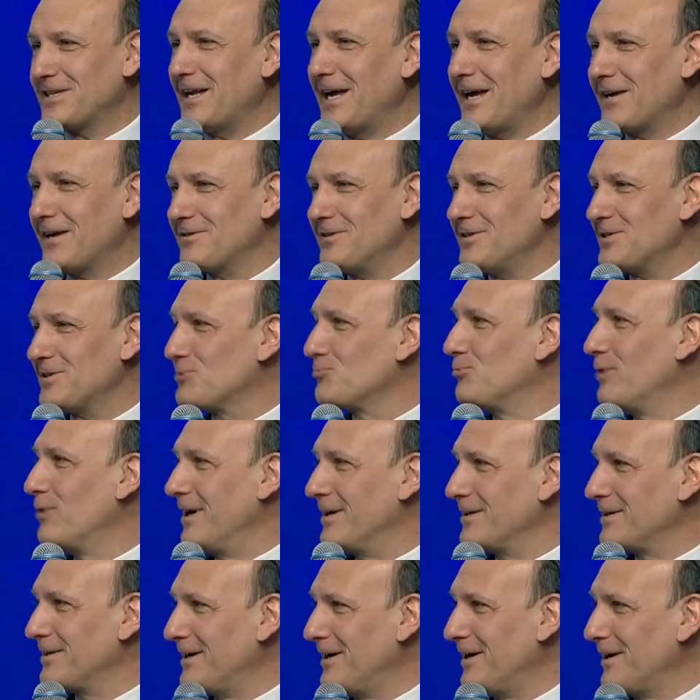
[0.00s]
like this
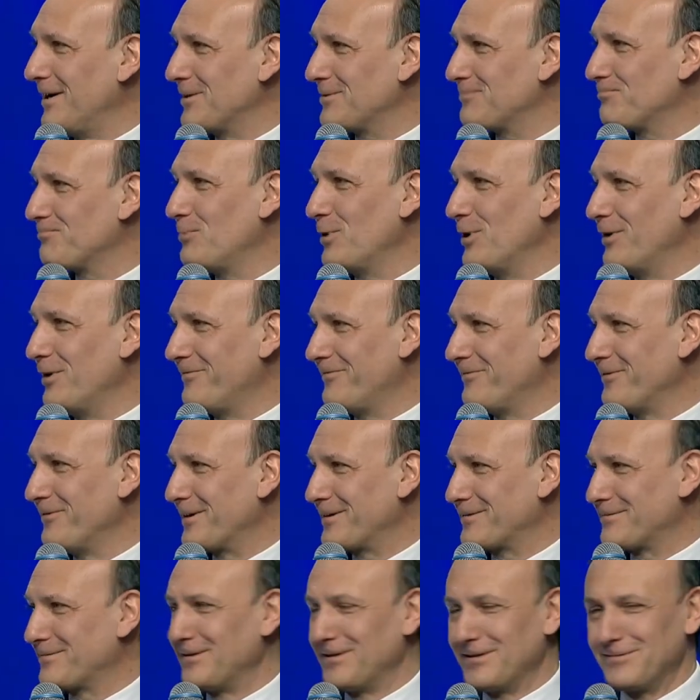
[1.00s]
one are
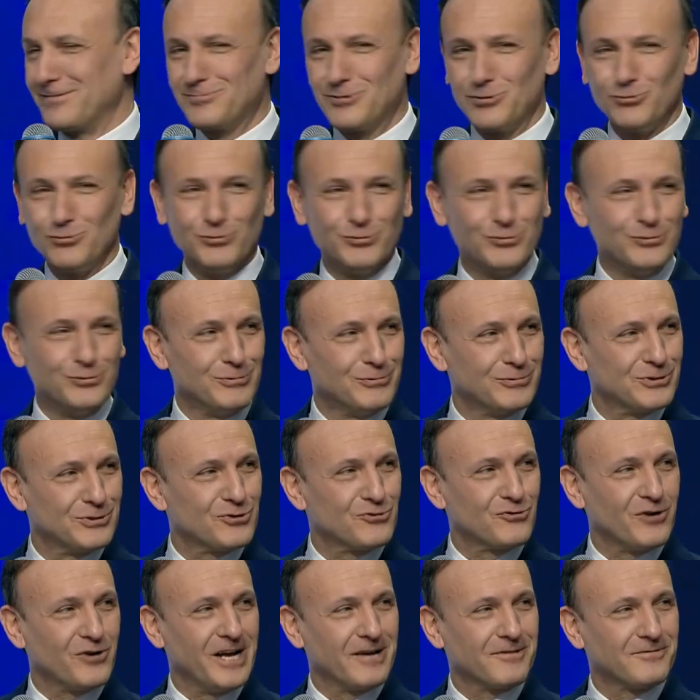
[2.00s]
perfect to
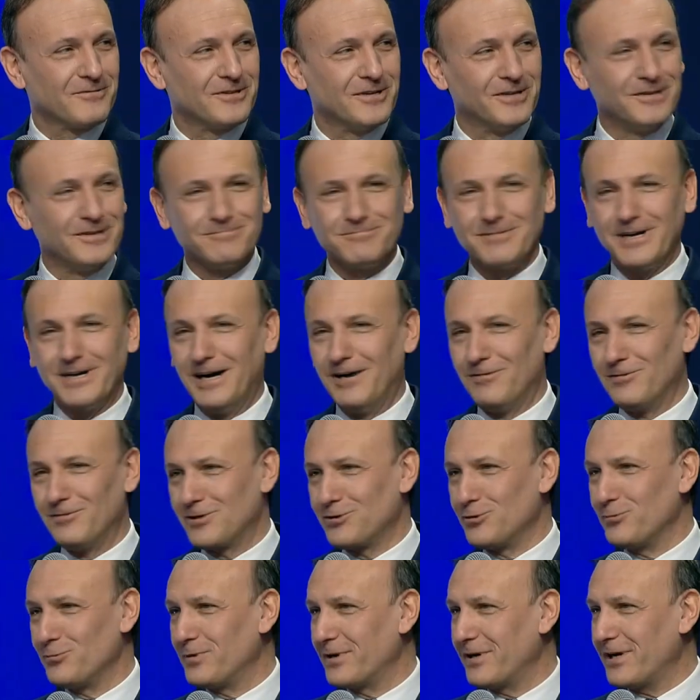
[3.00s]
strengthen our
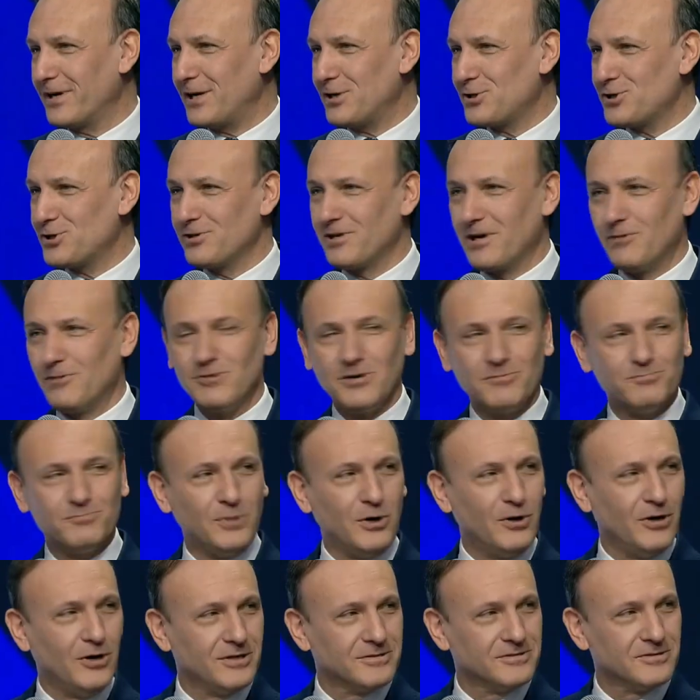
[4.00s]
cooperation, our
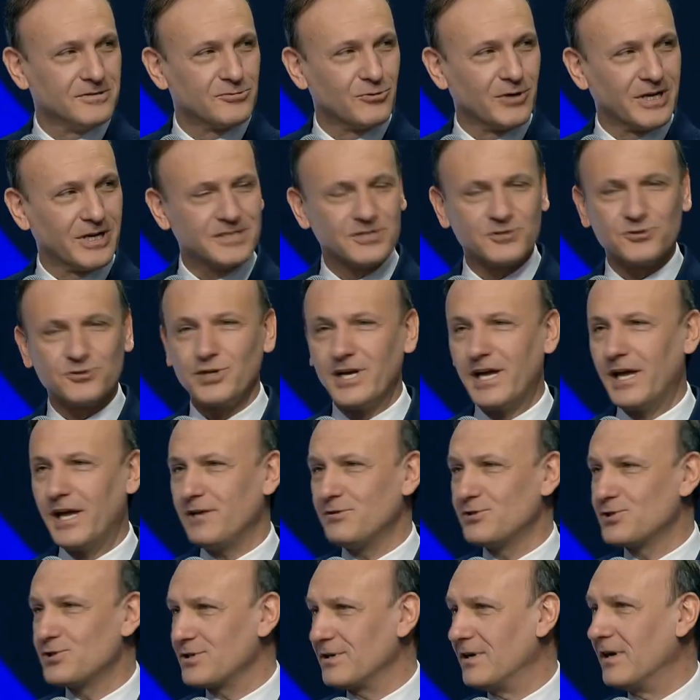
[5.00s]
bond, to
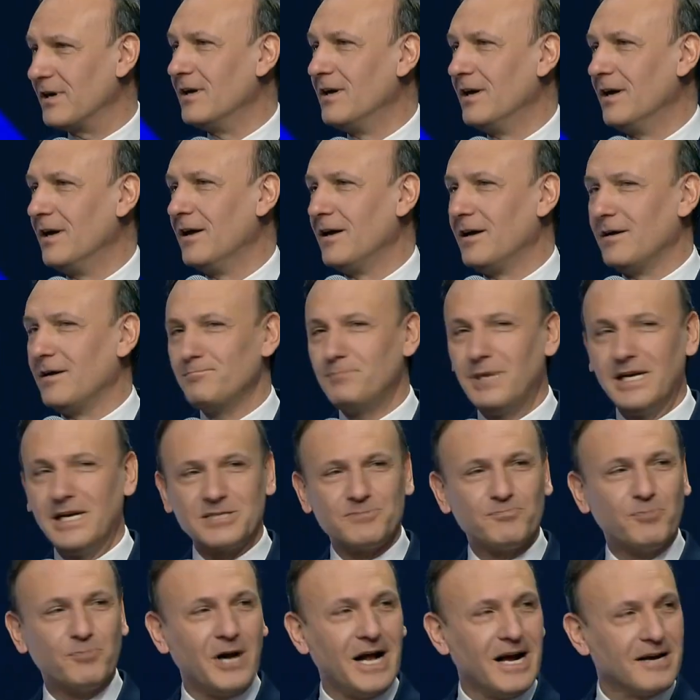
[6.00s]
exchange
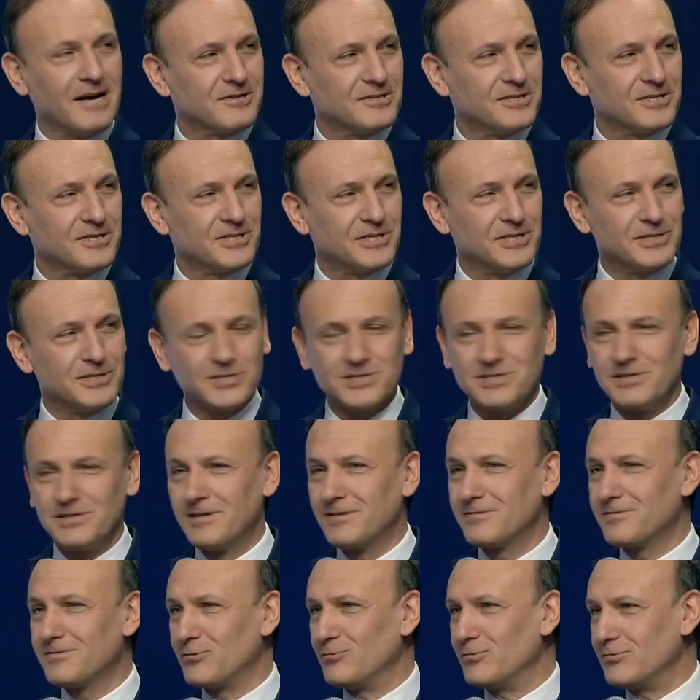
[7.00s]
best practices,
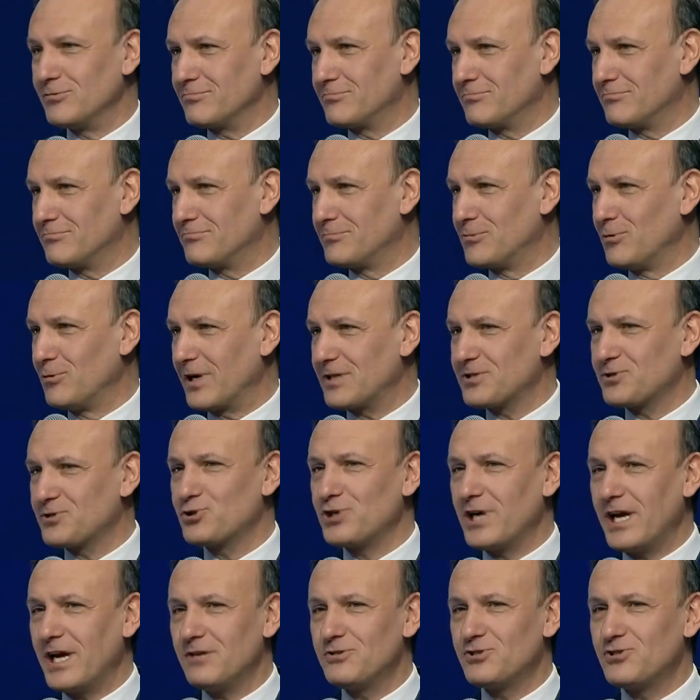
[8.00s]
to
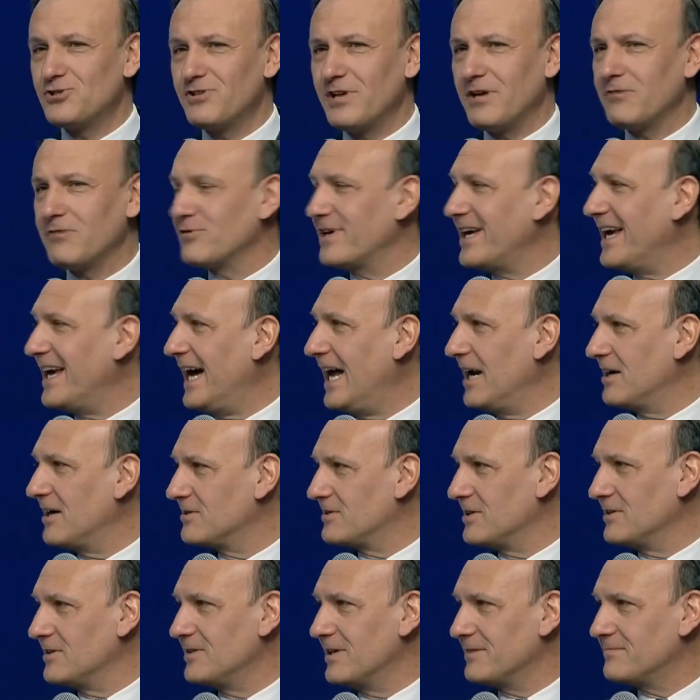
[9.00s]
exchange the
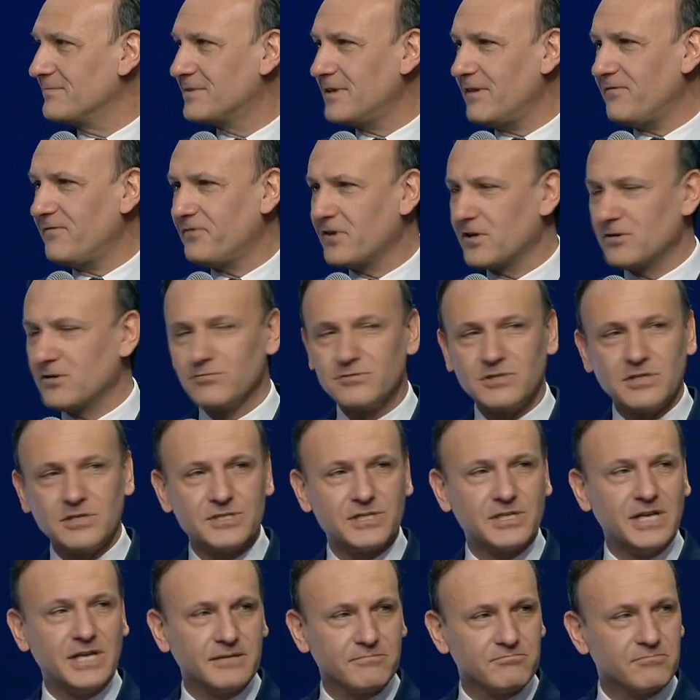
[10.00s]
reality, the
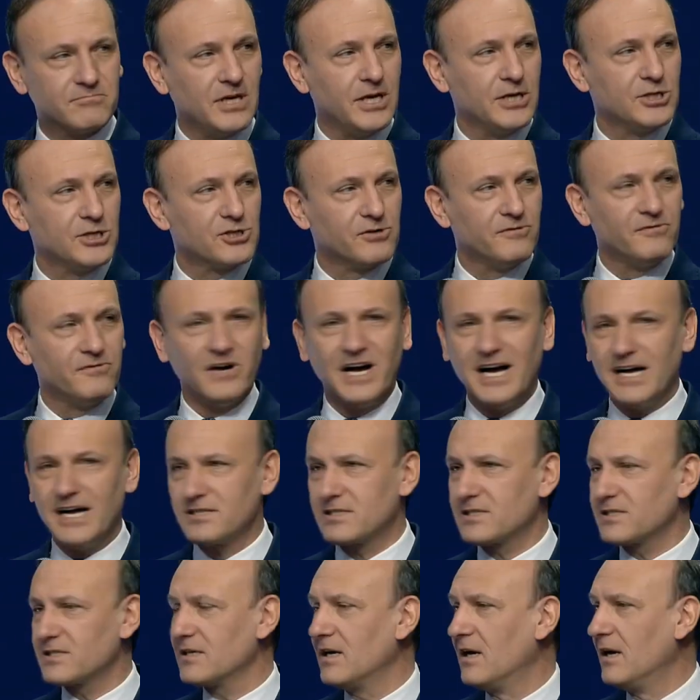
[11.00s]
difficulties that each of
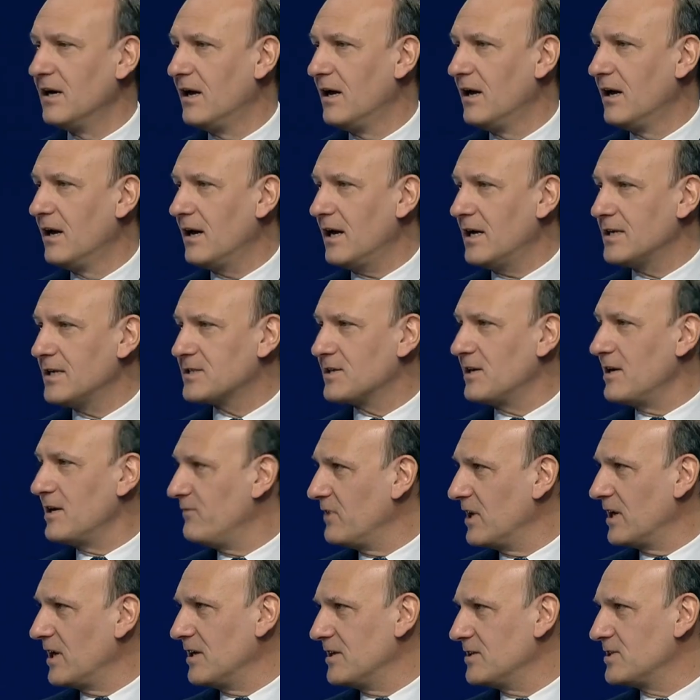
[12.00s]
us is
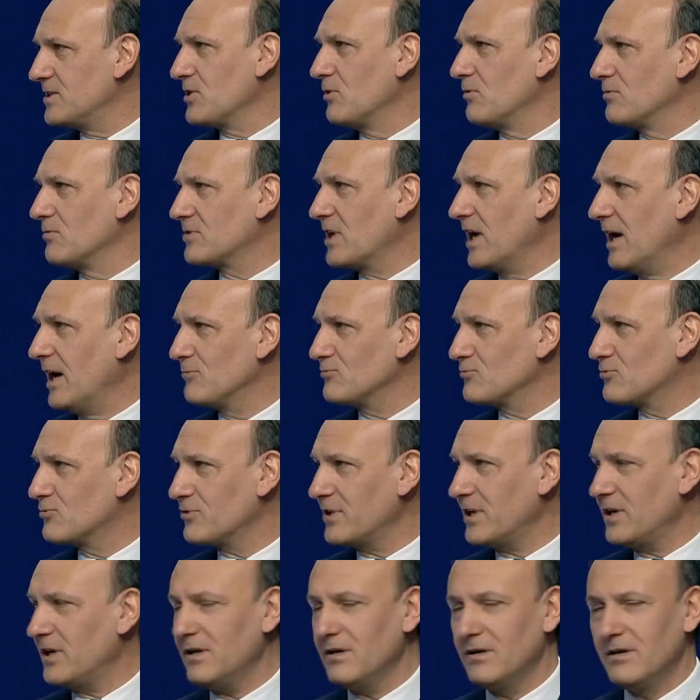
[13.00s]
living in its own
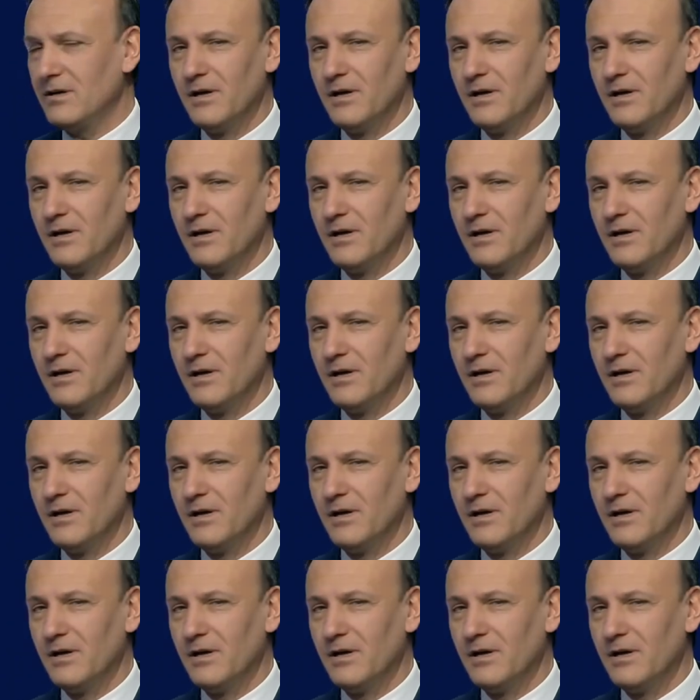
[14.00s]
country.